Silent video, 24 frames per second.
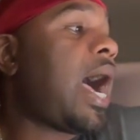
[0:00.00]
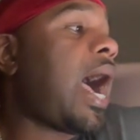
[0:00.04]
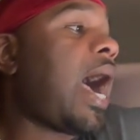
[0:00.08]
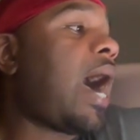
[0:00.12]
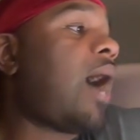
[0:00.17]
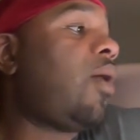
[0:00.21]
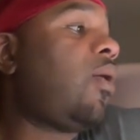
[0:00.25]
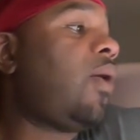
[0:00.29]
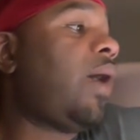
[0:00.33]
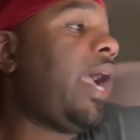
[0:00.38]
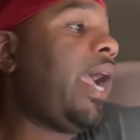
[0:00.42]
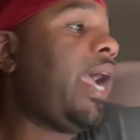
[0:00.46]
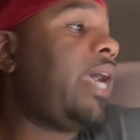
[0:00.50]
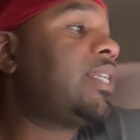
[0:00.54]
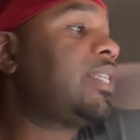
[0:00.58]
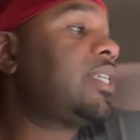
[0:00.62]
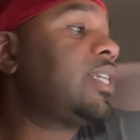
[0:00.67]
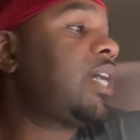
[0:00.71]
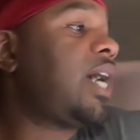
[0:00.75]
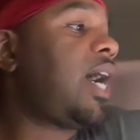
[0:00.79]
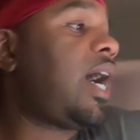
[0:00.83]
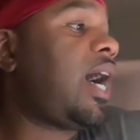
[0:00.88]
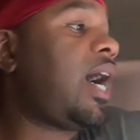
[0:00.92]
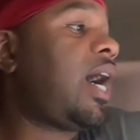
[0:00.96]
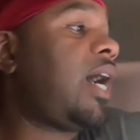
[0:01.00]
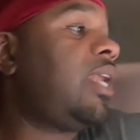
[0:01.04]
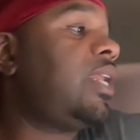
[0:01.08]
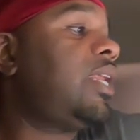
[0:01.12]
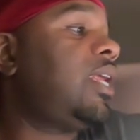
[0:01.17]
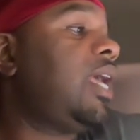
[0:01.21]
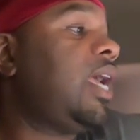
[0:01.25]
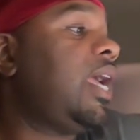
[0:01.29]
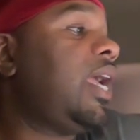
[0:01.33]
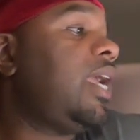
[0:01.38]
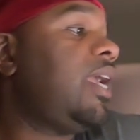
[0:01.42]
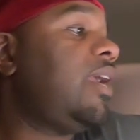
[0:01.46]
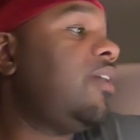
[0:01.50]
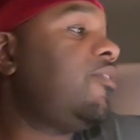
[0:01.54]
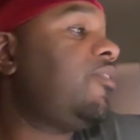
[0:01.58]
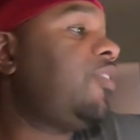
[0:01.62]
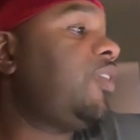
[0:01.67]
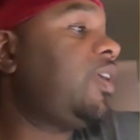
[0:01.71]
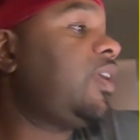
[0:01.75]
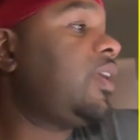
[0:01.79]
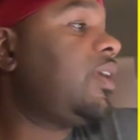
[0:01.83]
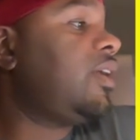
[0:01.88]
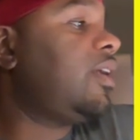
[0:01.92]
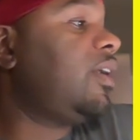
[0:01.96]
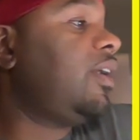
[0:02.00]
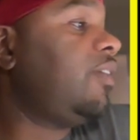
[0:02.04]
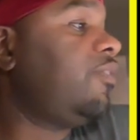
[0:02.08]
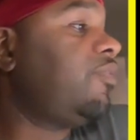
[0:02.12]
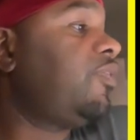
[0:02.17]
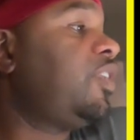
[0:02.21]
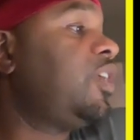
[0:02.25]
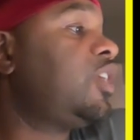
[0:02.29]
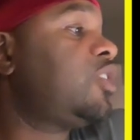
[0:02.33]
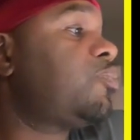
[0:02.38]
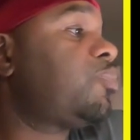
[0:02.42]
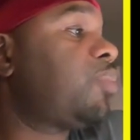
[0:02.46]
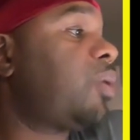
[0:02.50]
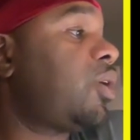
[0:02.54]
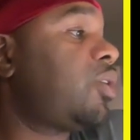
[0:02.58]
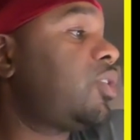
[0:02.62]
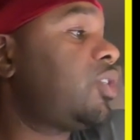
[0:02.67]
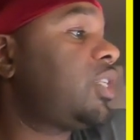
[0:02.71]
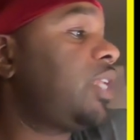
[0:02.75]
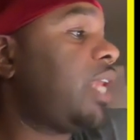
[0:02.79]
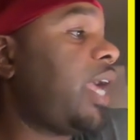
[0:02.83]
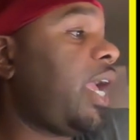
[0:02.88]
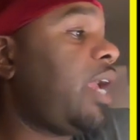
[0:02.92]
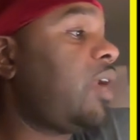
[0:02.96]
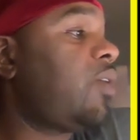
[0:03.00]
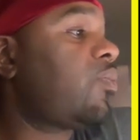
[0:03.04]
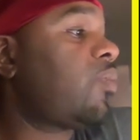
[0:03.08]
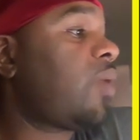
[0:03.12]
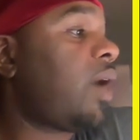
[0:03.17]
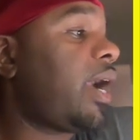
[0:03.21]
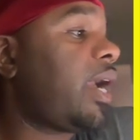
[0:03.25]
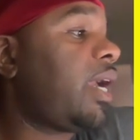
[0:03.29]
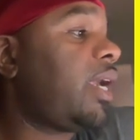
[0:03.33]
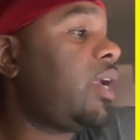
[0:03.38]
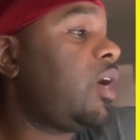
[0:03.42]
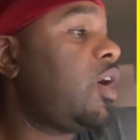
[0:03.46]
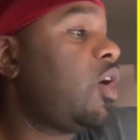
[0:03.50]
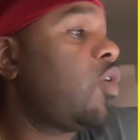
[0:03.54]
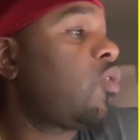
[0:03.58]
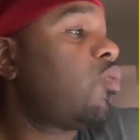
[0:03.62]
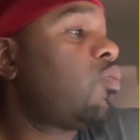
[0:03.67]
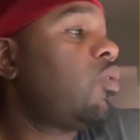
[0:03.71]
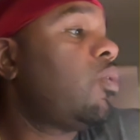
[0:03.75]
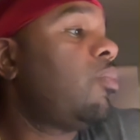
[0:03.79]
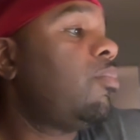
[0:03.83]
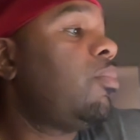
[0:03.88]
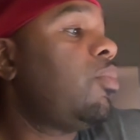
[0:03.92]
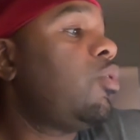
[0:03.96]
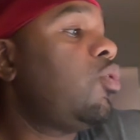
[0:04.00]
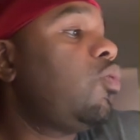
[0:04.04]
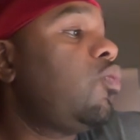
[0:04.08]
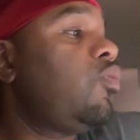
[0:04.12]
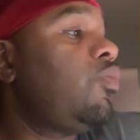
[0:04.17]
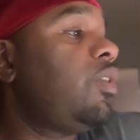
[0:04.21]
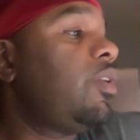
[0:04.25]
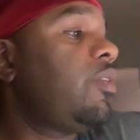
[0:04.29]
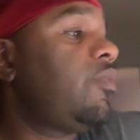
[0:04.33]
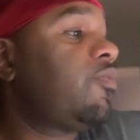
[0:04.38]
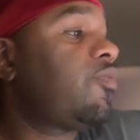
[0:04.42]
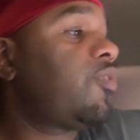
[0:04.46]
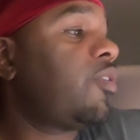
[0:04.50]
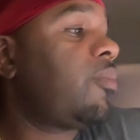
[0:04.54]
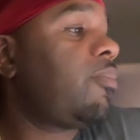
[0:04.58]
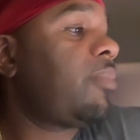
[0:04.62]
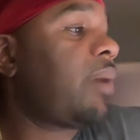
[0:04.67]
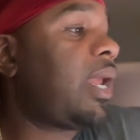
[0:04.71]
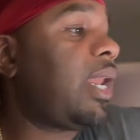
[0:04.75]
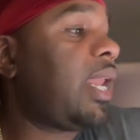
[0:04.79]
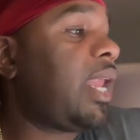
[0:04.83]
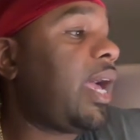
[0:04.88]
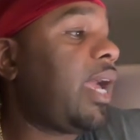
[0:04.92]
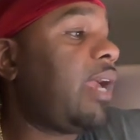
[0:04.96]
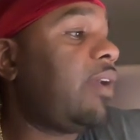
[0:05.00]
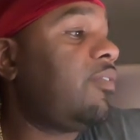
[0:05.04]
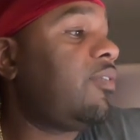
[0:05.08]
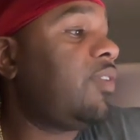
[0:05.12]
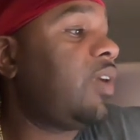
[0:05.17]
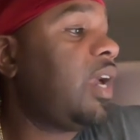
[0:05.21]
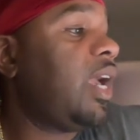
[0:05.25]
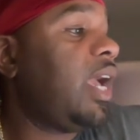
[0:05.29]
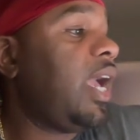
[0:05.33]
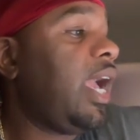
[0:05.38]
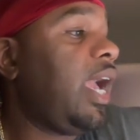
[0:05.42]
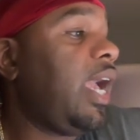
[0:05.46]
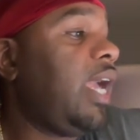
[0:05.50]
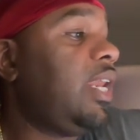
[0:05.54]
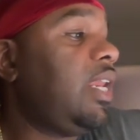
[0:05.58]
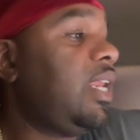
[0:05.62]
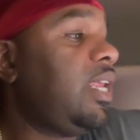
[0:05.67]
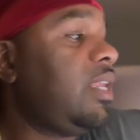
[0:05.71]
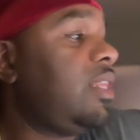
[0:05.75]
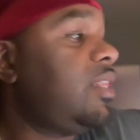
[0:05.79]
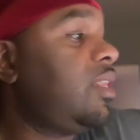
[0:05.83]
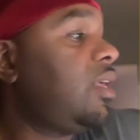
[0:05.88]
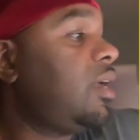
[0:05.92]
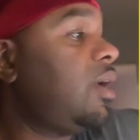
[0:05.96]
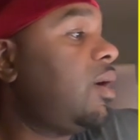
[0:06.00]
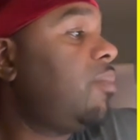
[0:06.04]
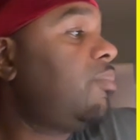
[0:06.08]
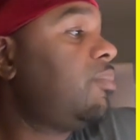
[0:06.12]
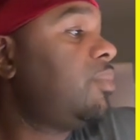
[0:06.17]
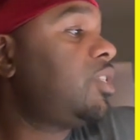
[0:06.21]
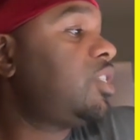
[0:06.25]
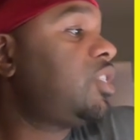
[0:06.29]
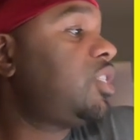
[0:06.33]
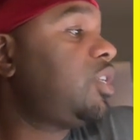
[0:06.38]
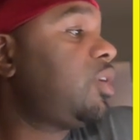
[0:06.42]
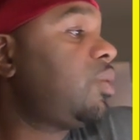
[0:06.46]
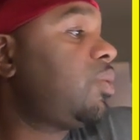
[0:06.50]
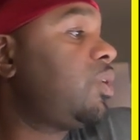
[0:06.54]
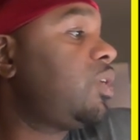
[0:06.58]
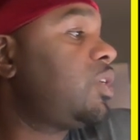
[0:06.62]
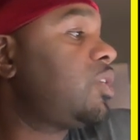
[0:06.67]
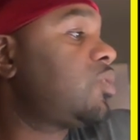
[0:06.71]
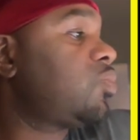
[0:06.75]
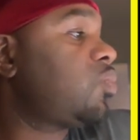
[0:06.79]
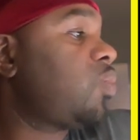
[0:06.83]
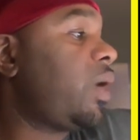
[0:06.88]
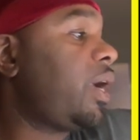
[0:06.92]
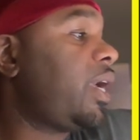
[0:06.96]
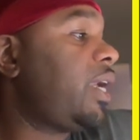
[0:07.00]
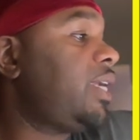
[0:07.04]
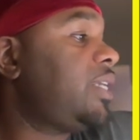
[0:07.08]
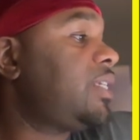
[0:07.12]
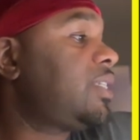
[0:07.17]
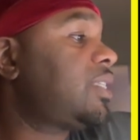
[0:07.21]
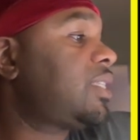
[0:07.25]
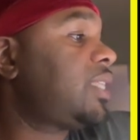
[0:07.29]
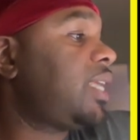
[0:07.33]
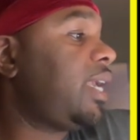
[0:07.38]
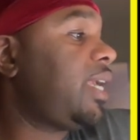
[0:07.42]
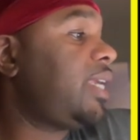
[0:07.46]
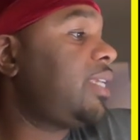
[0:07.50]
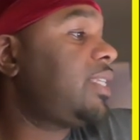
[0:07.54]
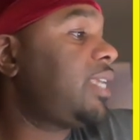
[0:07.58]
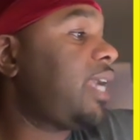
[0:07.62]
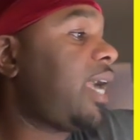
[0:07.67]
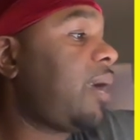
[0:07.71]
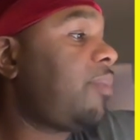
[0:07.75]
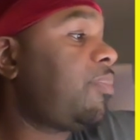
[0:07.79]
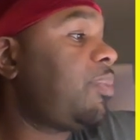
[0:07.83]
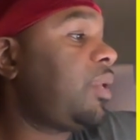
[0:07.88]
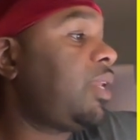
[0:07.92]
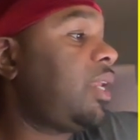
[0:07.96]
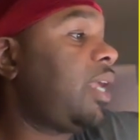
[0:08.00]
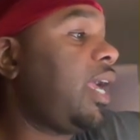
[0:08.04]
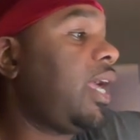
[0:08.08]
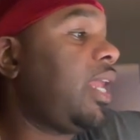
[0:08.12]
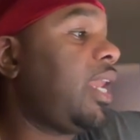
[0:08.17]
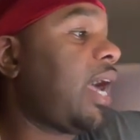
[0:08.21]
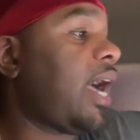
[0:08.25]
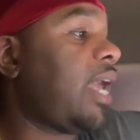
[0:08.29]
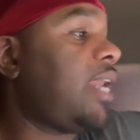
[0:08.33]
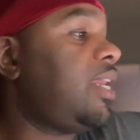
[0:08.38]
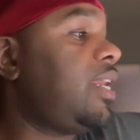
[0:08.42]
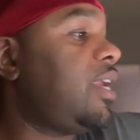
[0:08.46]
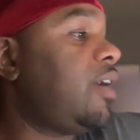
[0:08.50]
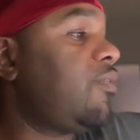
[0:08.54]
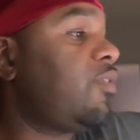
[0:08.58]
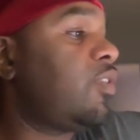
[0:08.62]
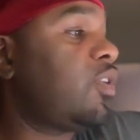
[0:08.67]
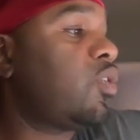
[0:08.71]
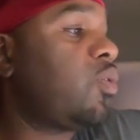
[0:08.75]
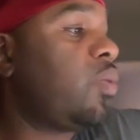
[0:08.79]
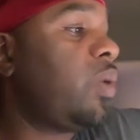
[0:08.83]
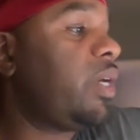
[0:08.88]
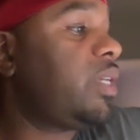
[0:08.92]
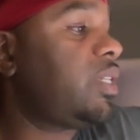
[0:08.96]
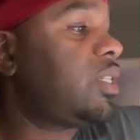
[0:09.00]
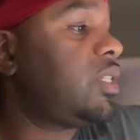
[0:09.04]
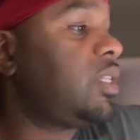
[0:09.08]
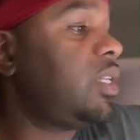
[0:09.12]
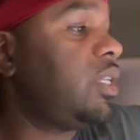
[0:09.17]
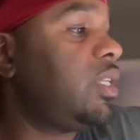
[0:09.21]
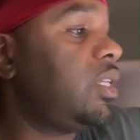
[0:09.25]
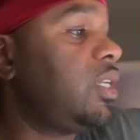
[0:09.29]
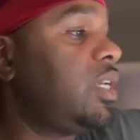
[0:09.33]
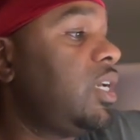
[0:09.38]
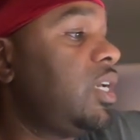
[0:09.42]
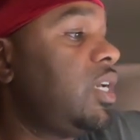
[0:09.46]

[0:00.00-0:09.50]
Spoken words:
I'll ask God if this person ain't right, remove them from my life. And in mysterious ways, things happen and I never question it.